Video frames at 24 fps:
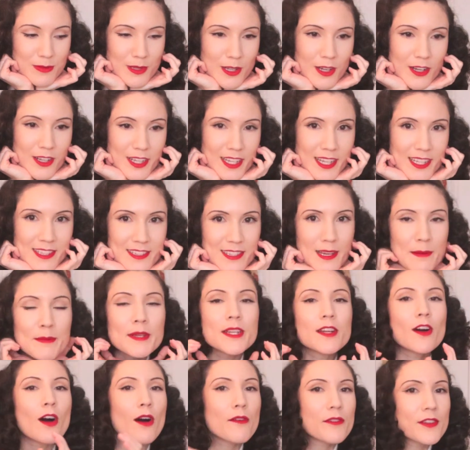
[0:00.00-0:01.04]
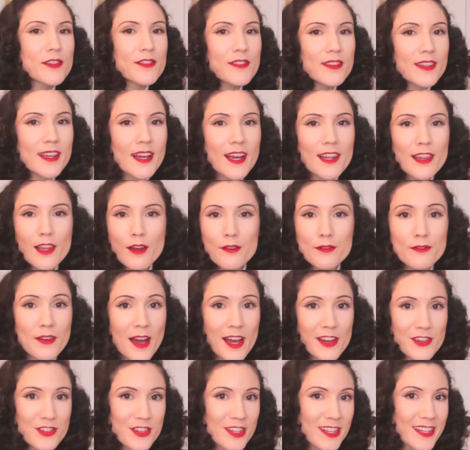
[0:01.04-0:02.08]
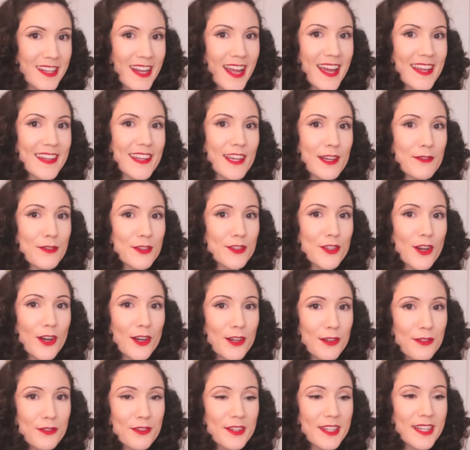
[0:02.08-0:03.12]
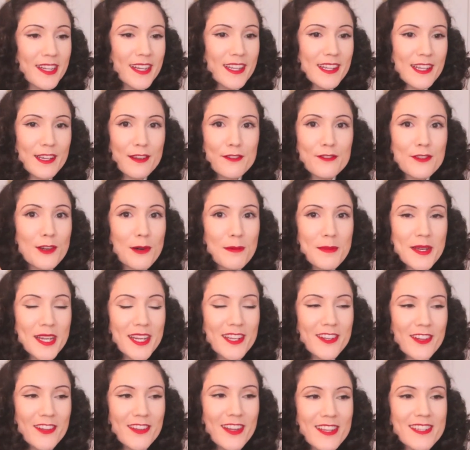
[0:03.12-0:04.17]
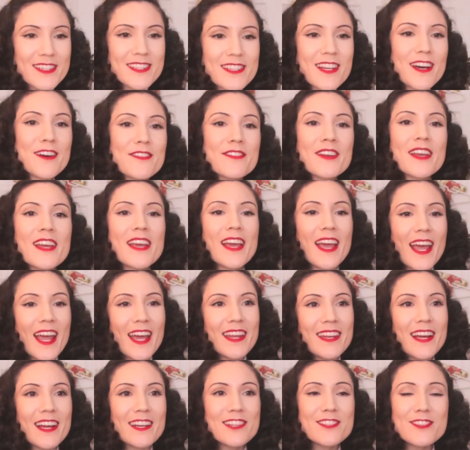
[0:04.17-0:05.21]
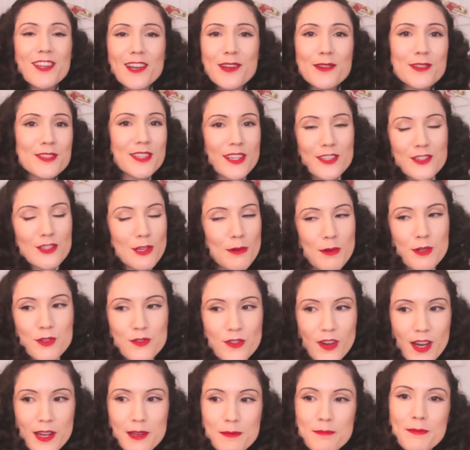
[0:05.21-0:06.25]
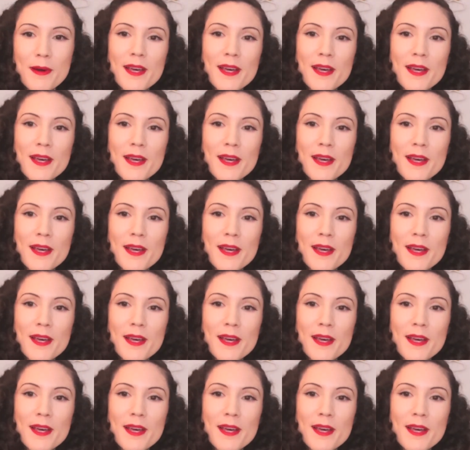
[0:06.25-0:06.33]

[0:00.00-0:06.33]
vlog is, I mean, obviously I love fashion and like photography and like filming and all that stuff, and I just thought it was like so much fun.